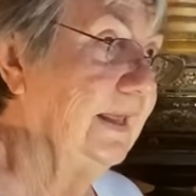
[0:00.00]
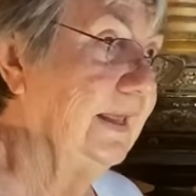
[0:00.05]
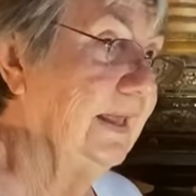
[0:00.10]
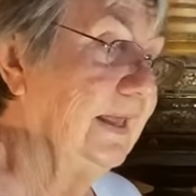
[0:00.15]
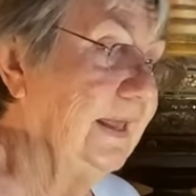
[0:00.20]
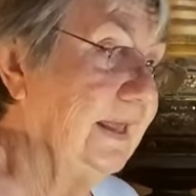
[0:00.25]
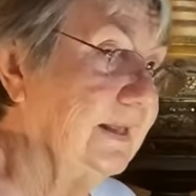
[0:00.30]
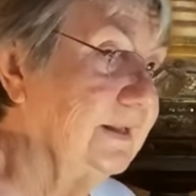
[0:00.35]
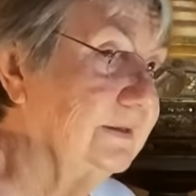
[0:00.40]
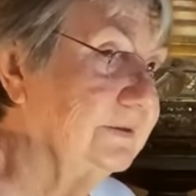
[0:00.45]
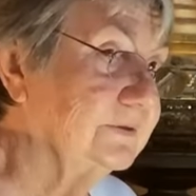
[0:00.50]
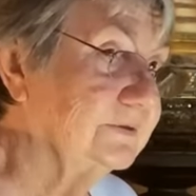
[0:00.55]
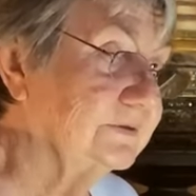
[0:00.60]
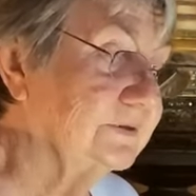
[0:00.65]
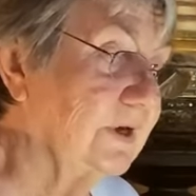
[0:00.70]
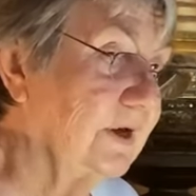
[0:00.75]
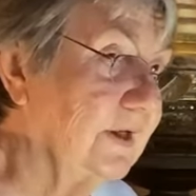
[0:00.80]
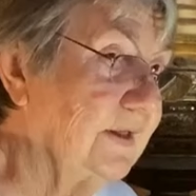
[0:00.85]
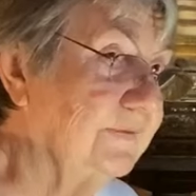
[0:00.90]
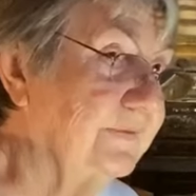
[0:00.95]
and
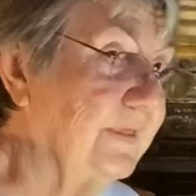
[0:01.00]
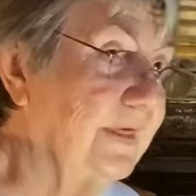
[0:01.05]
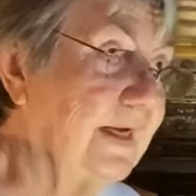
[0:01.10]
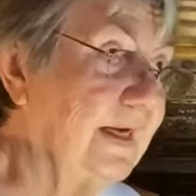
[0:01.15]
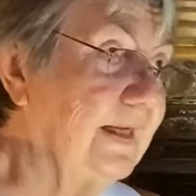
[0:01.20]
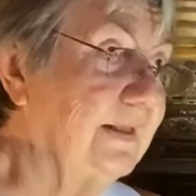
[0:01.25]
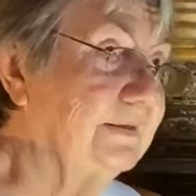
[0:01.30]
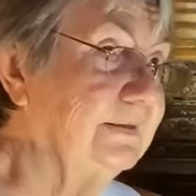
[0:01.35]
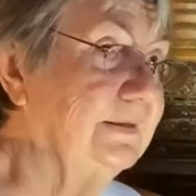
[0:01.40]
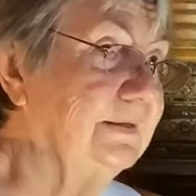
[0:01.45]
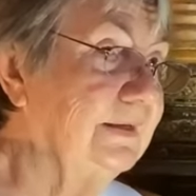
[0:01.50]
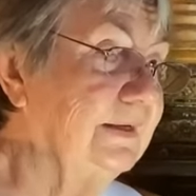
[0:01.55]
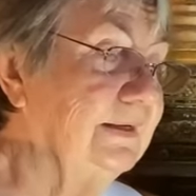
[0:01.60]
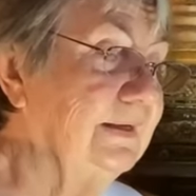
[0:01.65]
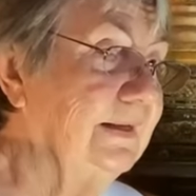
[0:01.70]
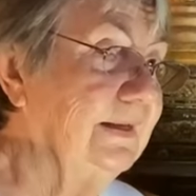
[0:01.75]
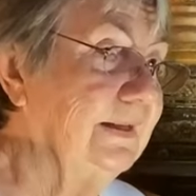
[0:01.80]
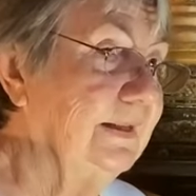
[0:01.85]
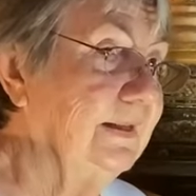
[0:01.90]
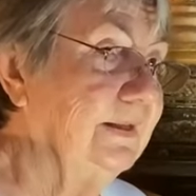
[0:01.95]
saw that
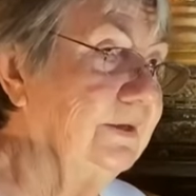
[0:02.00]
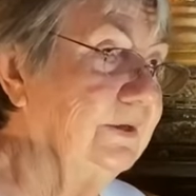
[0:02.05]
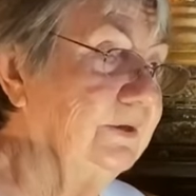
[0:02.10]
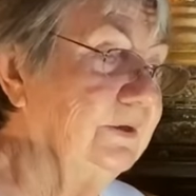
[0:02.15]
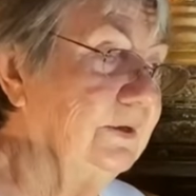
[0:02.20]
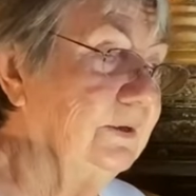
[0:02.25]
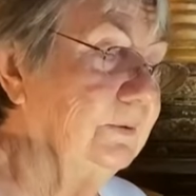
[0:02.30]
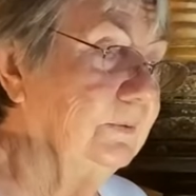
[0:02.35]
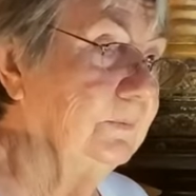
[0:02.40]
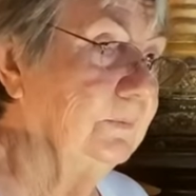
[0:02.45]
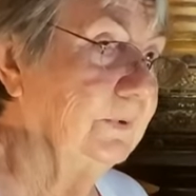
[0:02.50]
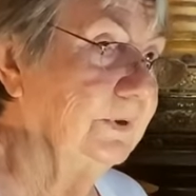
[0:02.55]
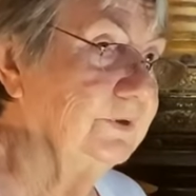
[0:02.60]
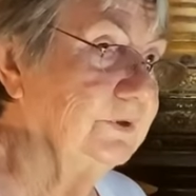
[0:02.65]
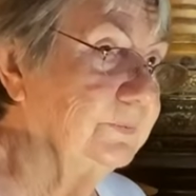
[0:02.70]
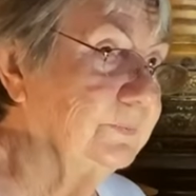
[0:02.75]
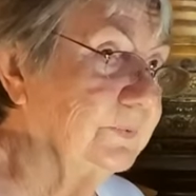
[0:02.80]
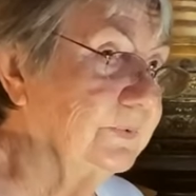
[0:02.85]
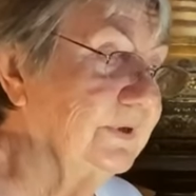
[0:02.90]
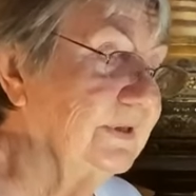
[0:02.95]
when
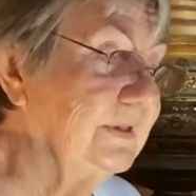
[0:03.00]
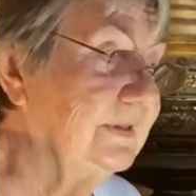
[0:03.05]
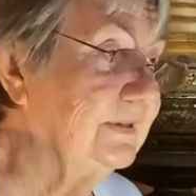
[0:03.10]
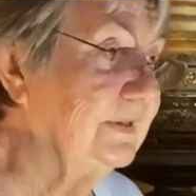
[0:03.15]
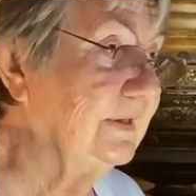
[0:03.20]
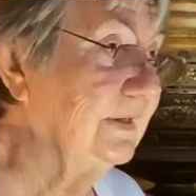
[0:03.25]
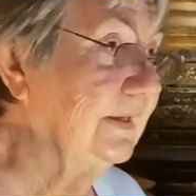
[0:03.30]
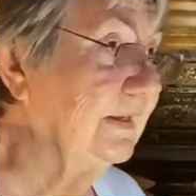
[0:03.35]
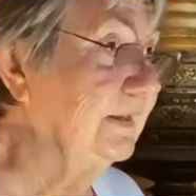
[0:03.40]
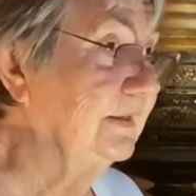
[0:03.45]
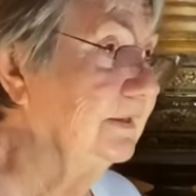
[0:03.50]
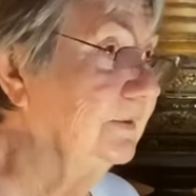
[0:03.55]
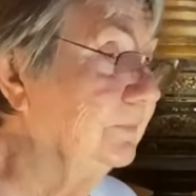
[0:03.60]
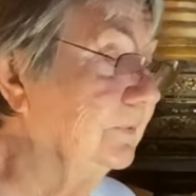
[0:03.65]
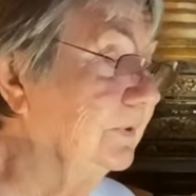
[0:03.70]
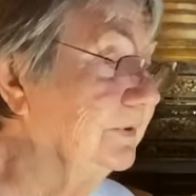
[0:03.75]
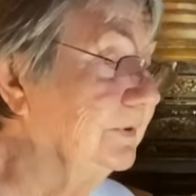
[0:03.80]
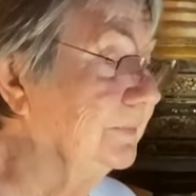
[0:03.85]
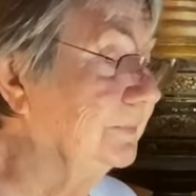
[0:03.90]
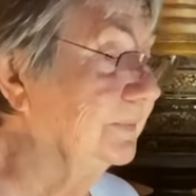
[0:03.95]
you breathe in,
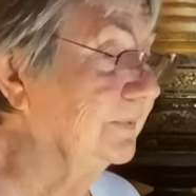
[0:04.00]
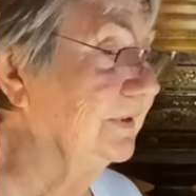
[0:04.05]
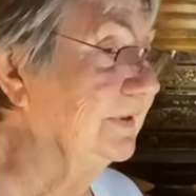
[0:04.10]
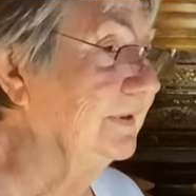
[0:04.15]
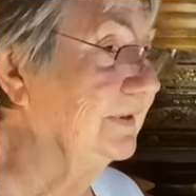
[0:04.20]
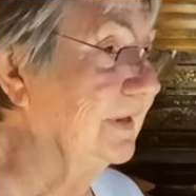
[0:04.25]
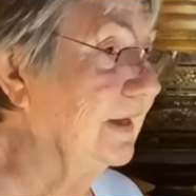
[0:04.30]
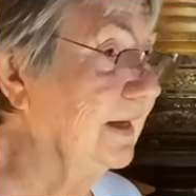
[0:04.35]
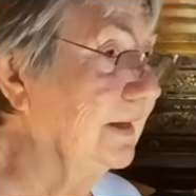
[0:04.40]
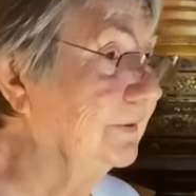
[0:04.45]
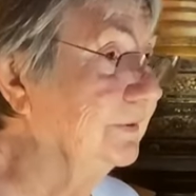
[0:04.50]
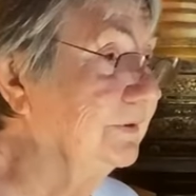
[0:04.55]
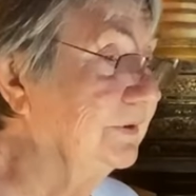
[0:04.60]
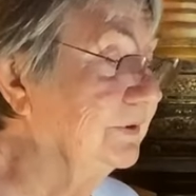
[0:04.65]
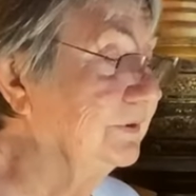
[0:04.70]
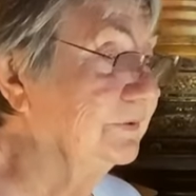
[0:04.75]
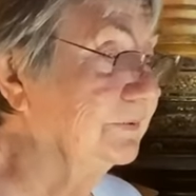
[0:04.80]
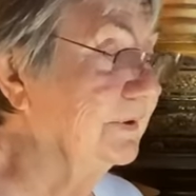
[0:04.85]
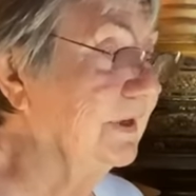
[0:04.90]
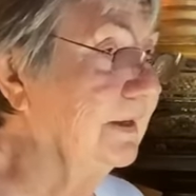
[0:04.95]
when you breathe out,
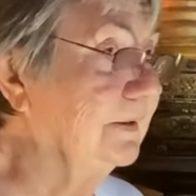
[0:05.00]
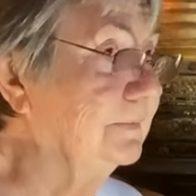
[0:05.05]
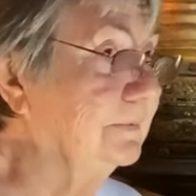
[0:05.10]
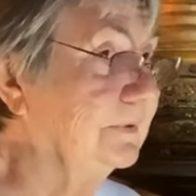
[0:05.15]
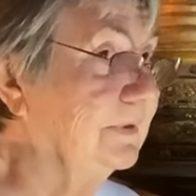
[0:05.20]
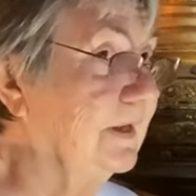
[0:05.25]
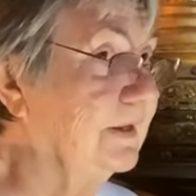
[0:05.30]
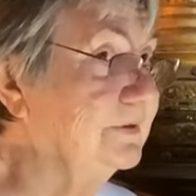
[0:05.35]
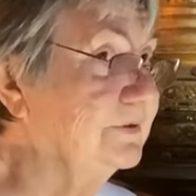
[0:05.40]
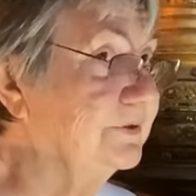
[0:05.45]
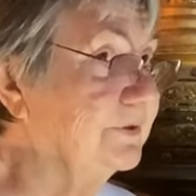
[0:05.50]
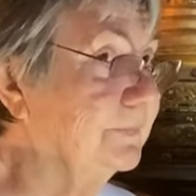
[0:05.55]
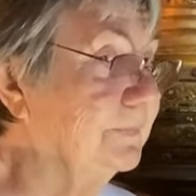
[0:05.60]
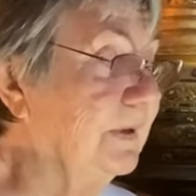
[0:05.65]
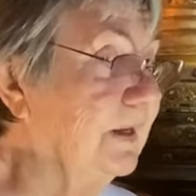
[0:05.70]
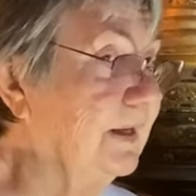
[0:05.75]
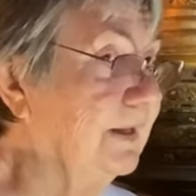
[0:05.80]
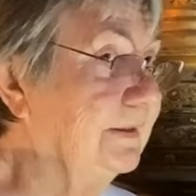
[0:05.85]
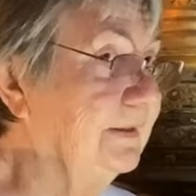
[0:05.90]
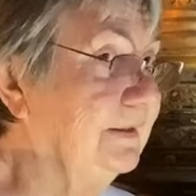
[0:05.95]
you tranquilize your
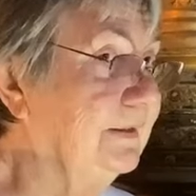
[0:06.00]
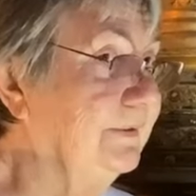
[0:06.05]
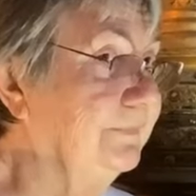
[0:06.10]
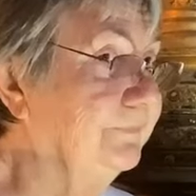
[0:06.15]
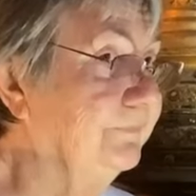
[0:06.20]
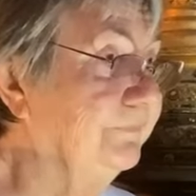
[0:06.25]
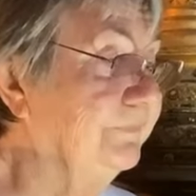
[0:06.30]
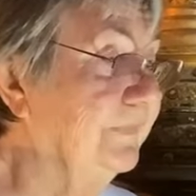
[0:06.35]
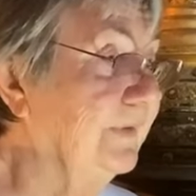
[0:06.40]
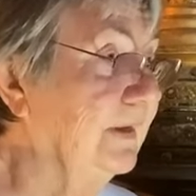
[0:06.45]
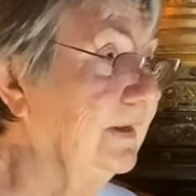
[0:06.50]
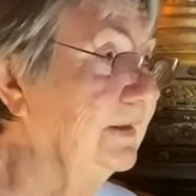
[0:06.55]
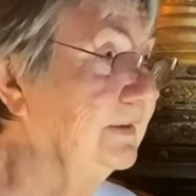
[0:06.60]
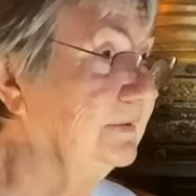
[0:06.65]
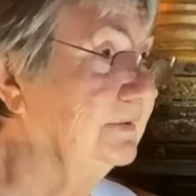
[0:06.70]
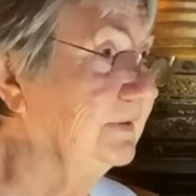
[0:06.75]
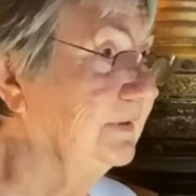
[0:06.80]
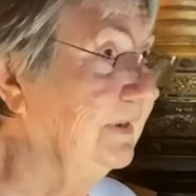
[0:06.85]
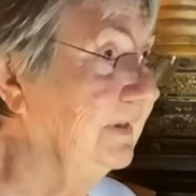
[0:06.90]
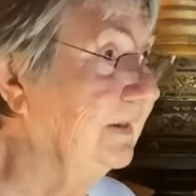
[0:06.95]
body.
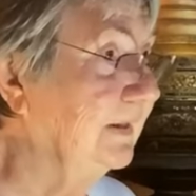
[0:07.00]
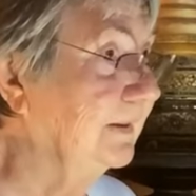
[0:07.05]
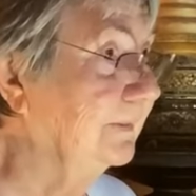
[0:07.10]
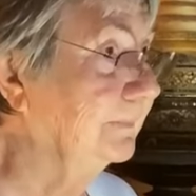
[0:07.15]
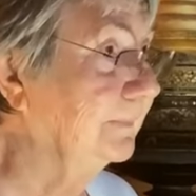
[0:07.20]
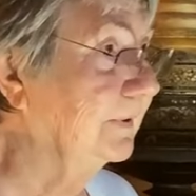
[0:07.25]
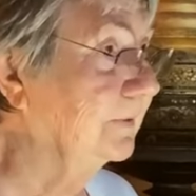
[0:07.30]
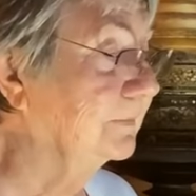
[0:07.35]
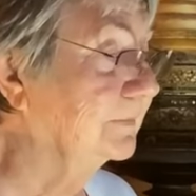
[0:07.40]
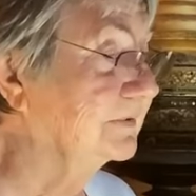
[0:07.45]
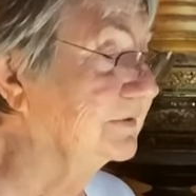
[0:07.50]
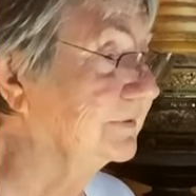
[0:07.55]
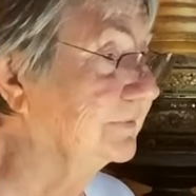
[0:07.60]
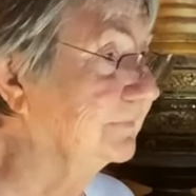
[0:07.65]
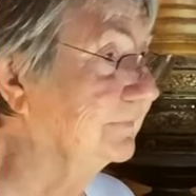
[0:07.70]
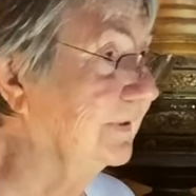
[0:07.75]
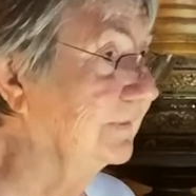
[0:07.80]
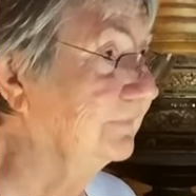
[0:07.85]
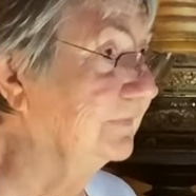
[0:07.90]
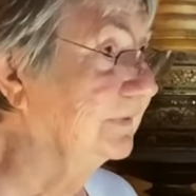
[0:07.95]
To him, it was a
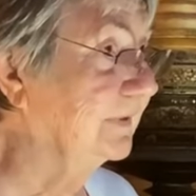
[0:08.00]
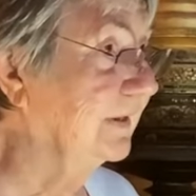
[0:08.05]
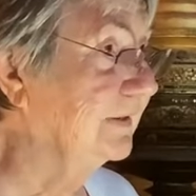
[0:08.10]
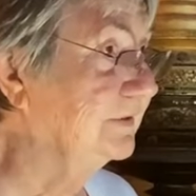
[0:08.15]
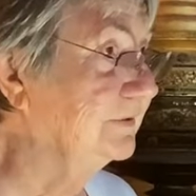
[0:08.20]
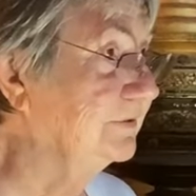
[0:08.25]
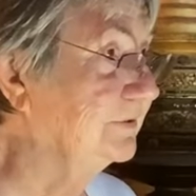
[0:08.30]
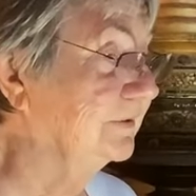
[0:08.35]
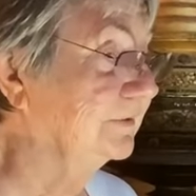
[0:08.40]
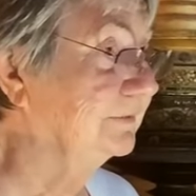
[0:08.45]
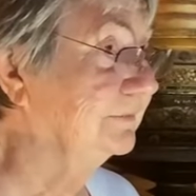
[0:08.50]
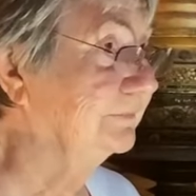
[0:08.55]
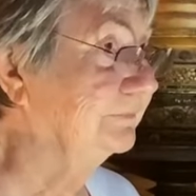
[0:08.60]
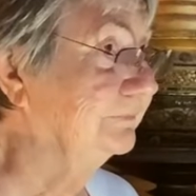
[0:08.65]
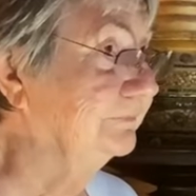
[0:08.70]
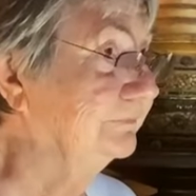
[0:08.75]
revelation.